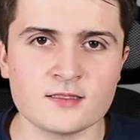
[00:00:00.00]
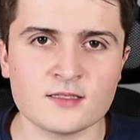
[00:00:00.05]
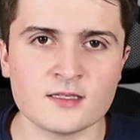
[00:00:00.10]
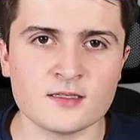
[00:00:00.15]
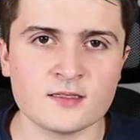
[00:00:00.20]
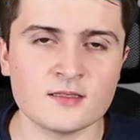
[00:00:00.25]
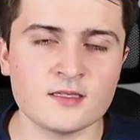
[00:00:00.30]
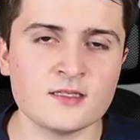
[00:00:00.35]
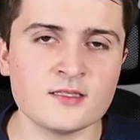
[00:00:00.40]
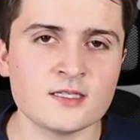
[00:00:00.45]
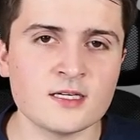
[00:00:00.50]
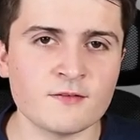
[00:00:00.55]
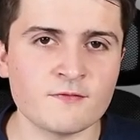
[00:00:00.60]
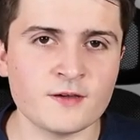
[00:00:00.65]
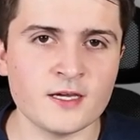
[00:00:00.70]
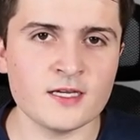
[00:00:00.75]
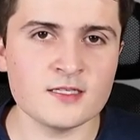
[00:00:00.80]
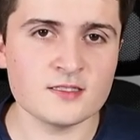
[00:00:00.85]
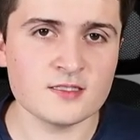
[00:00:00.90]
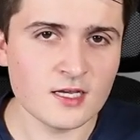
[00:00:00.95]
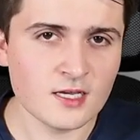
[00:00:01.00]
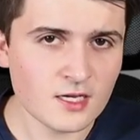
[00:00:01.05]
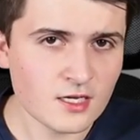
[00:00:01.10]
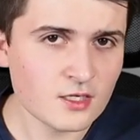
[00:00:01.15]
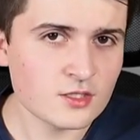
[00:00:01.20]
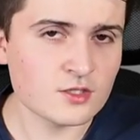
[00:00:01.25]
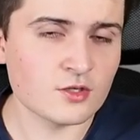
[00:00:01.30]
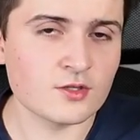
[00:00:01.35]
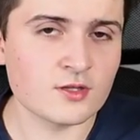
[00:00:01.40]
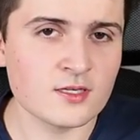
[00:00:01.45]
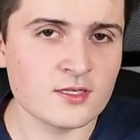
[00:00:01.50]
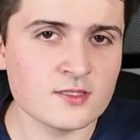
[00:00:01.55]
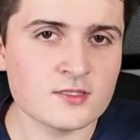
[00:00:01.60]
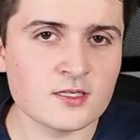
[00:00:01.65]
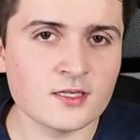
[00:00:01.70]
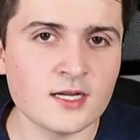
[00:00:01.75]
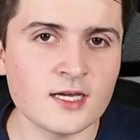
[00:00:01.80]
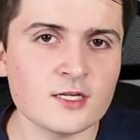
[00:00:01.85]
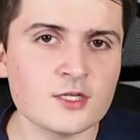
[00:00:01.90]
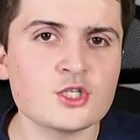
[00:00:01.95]
inter interface. So this
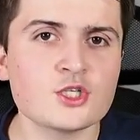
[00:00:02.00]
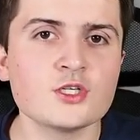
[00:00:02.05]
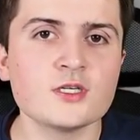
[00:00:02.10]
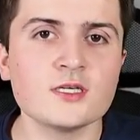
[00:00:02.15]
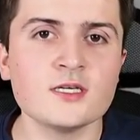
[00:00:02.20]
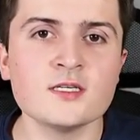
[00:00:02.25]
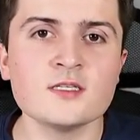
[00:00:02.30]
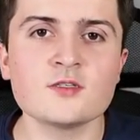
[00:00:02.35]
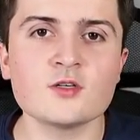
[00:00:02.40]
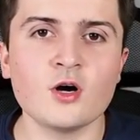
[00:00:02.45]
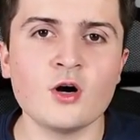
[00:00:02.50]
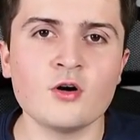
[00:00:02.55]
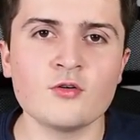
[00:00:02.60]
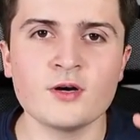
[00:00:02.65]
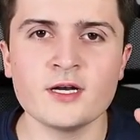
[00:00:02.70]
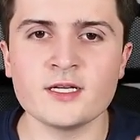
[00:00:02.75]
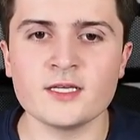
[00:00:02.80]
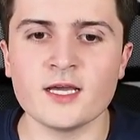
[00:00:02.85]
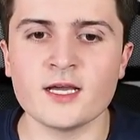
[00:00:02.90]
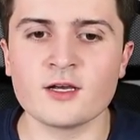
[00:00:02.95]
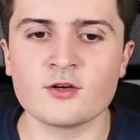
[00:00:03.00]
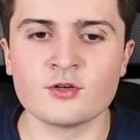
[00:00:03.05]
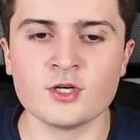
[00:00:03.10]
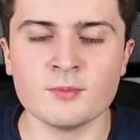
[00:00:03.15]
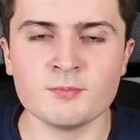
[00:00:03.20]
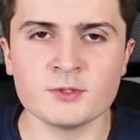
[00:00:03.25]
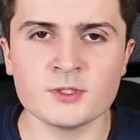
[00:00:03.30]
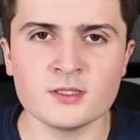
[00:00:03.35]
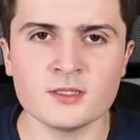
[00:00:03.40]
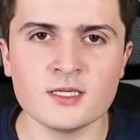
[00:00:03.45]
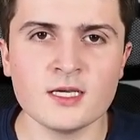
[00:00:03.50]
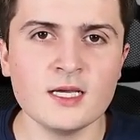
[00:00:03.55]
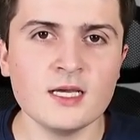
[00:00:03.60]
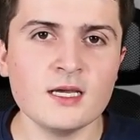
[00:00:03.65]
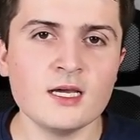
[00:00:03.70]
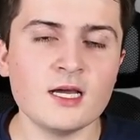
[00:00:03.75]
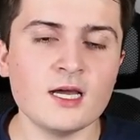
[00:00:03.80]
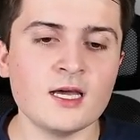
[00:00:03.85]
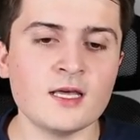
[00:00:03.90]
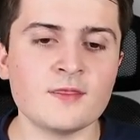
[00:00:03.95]
connection is already encrypted
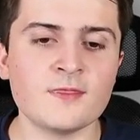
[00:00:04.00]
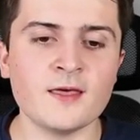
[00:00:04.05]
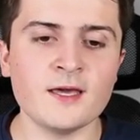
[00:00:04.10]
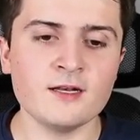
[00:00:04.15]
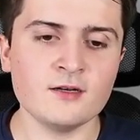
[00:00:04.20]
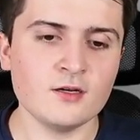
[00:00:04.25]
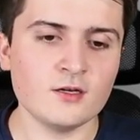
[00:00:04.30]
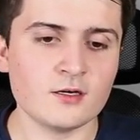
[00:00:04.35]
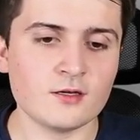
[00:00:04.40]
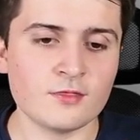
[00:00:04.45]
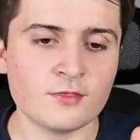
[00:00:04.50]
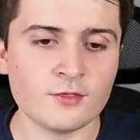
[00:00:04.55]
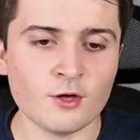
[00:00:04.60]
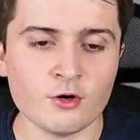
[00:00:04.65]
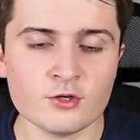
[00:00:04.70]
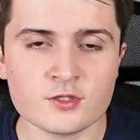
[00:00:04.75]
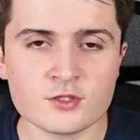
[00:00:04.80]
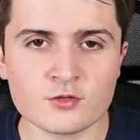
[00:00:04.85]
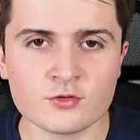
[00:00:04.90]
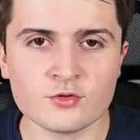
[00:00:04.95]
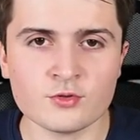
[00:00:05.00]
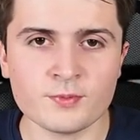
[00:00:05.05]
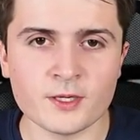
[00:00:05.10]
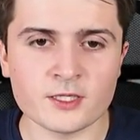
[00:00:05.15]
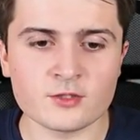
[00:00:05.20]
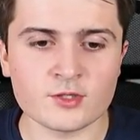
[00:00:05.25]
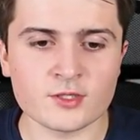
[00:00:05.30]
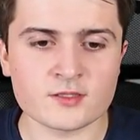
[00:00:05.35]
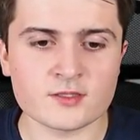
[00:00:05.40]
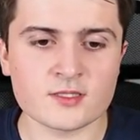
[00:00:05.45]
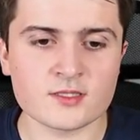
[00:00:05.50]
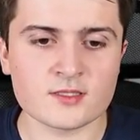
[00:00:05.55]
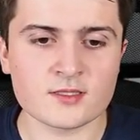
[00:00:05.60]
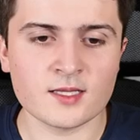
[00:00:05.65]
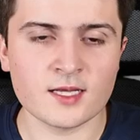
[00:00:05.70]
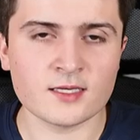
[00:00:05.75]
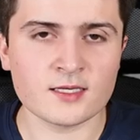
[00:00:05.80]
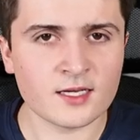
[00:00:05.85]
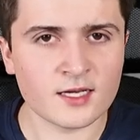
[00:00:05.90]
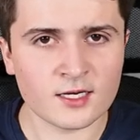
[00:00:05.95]
and then those group addresses
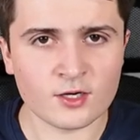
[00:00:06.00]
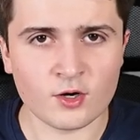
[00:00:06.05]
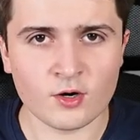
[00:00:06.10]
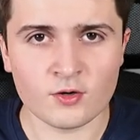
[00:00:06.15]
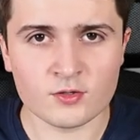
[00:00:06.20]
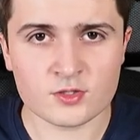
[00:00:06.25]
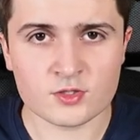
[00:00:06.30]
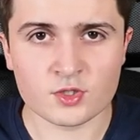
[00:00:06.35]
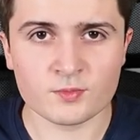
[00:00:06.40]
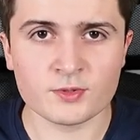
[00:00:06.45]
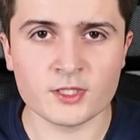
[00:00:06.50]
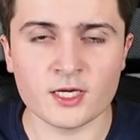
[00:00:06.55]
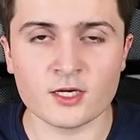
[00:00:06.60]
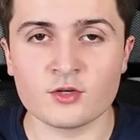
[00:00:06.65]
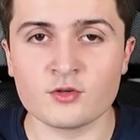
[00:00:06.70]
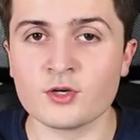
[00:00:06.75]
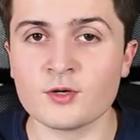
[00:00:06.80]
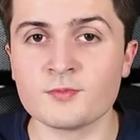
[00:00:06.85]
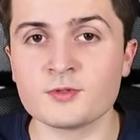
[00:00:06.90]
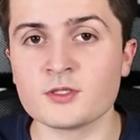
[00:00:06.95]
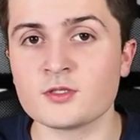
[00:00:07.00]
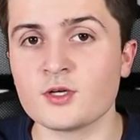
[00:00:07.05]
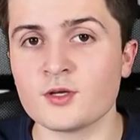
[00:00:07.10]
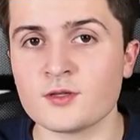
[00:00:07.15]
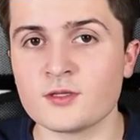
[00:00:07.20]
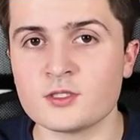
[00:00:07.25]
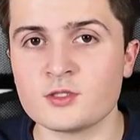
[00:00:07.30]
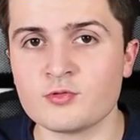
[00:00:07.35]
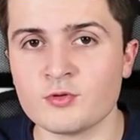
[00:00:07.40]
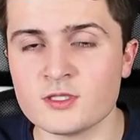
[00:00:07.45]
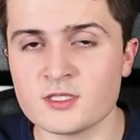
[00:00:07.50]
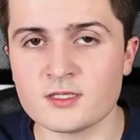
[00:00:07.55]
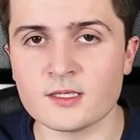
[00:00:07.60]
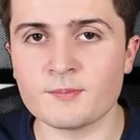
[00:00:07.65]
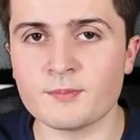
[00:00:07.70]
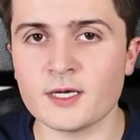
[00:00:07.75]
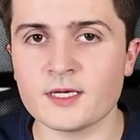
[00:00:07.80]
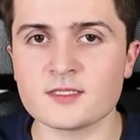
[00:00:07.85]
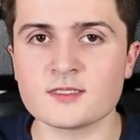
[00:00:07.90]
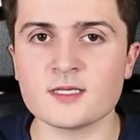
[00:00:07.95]
that can also be encrypted on the
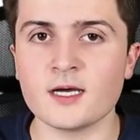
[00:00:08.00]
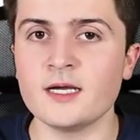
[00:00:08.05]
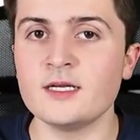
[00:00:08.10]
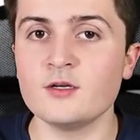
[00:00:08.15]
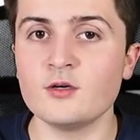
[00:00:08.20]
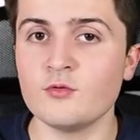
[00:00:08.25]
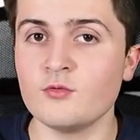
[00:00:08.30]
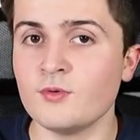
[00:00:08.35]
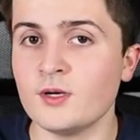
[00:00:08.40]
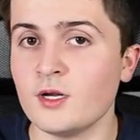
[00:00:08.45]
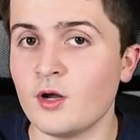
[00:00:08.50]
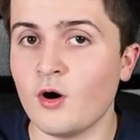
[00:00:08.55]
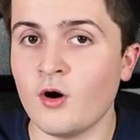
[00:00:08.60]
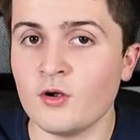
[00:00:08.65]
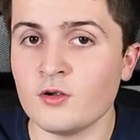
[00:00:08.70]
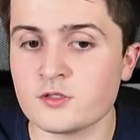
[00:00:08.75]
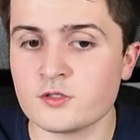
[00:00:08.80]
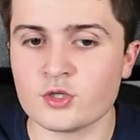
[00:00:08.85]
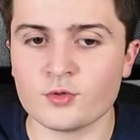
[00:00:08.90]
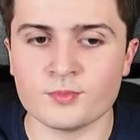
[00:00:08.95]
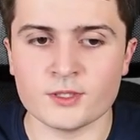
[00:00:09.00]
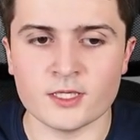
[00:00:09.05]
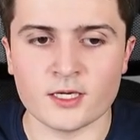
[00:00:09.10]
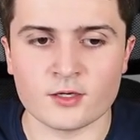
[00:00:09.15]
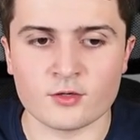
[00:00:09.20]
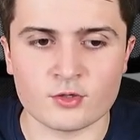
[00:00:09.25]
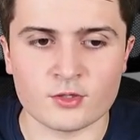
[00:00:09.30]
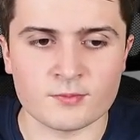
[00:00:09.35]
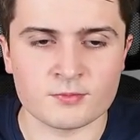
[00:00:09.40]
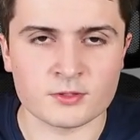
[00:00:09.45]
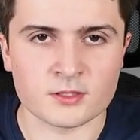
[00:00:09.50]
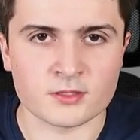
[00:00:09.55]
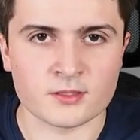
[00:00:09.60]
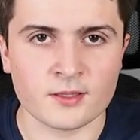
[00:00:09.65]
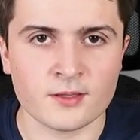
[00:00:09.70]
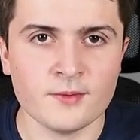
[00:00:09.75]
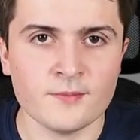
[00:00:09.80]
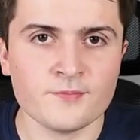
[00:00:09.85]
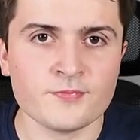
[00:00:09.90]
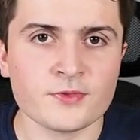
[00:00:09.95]
twisted pair side will also be encrypted.
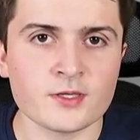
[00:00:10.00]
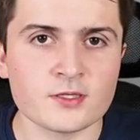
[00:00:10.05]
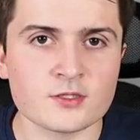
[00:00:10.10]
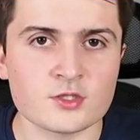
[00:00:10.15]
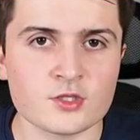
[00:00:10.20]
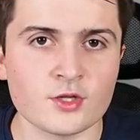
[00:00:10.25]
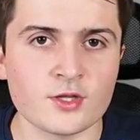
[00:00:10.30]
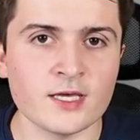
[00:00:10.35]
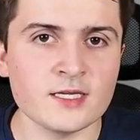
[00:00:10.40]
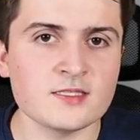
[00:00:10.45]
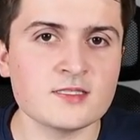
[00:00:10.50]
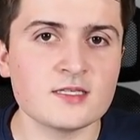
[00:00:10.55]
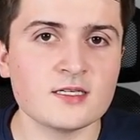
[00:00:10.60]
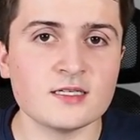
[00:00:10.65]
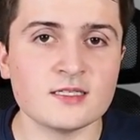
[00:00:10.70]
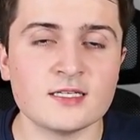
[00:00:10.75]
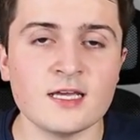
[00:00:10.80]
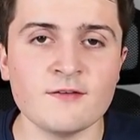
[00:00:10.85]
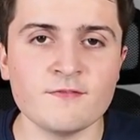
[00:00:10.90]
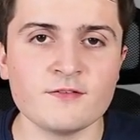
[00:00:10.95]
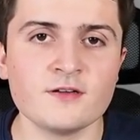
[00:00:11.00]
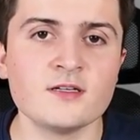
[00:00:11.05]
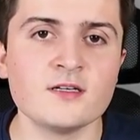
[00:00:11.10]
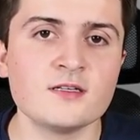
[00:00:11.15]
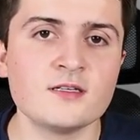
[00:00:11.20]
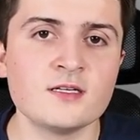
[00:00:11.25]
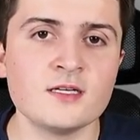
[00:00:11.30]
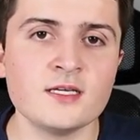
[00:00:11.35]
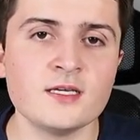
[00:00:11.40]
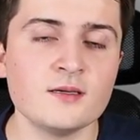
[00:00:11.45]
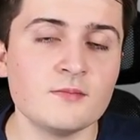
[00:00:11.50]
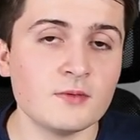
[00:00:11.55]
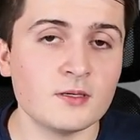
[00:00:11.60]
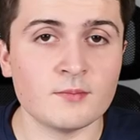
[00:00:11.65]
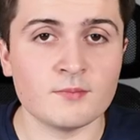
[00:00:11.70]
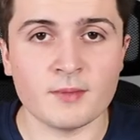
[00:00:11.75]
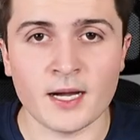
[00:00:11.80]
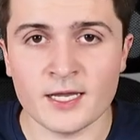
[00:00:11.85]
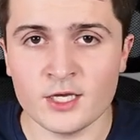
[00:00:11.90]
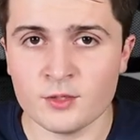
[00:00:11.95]
So that's definitely,
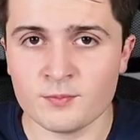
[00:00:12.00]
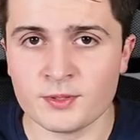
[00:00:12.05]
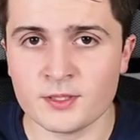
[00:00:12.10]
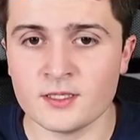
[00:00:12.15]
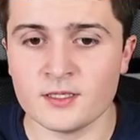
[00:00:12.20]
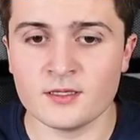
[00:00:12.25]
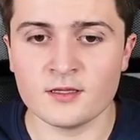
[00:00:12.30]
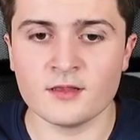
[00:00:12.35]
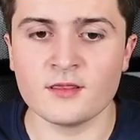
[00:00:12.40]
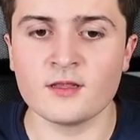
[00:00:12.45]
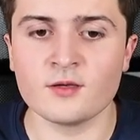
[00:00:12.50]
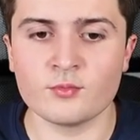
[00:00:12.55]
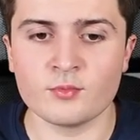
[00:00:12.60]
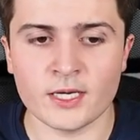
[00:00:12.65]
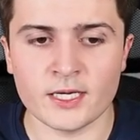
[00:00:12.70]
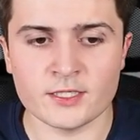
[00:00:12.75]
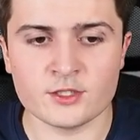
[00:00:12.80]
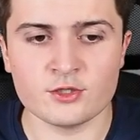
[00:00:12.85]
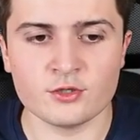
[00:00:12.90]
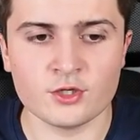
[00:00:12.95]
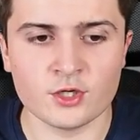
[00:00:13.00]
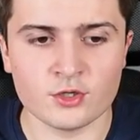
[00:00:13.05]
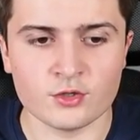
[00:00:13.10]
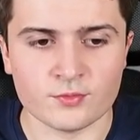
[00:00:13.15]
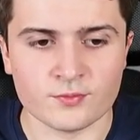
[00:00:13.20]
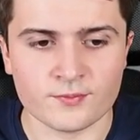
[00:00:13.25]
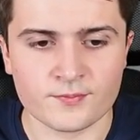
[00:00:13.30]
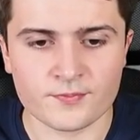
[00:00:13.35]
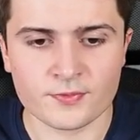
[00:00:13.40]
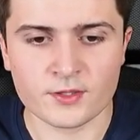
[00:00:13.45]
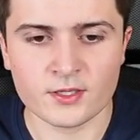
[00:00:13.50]
in my opinion, the way to go.